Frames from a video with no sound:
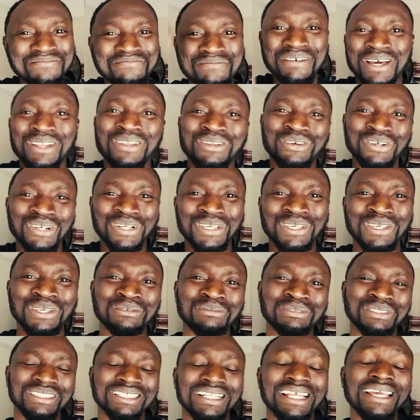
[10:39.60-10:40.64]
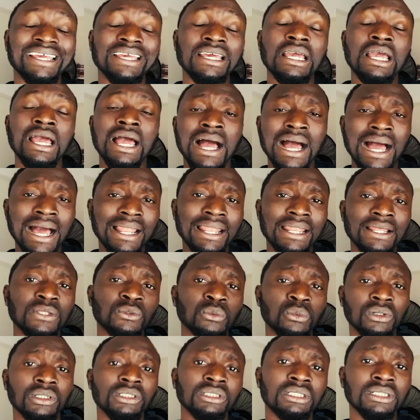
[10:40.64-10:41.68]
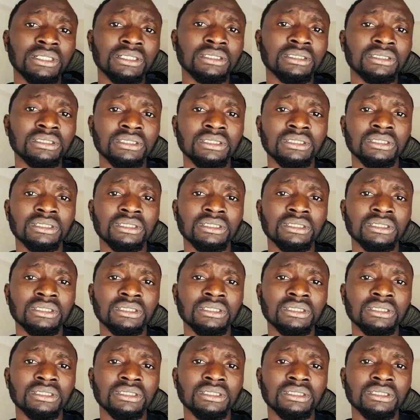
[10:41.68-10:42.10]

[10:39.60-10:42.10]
today, I learned one thing.